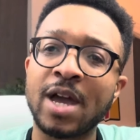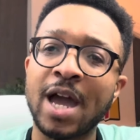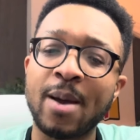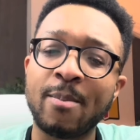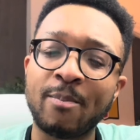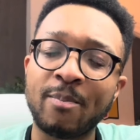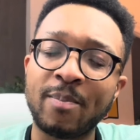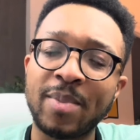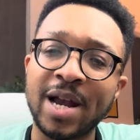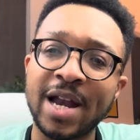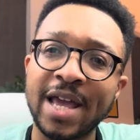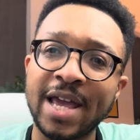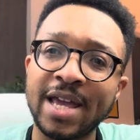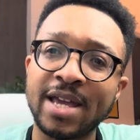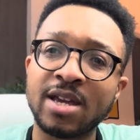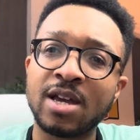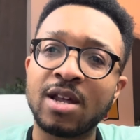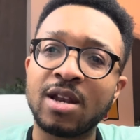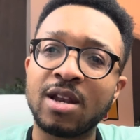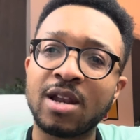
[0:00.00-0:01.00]
and
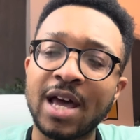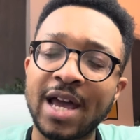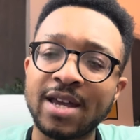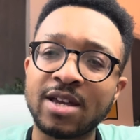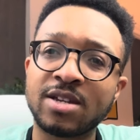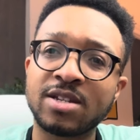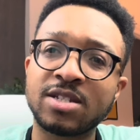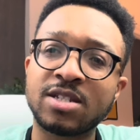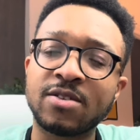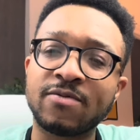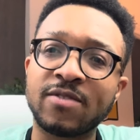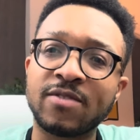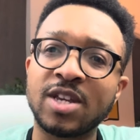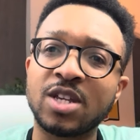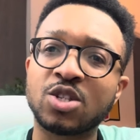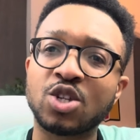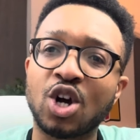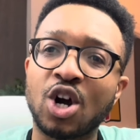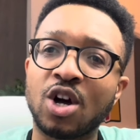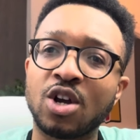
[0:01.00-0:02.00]
play like as if it's
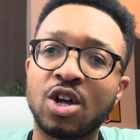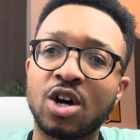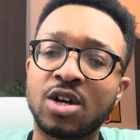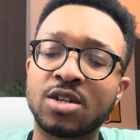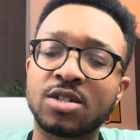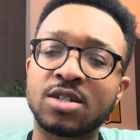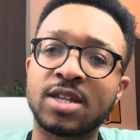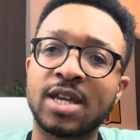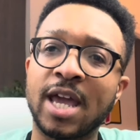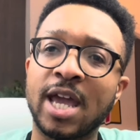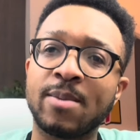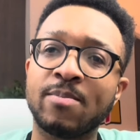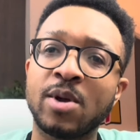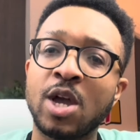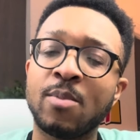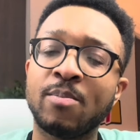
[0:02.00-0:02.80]
our last game,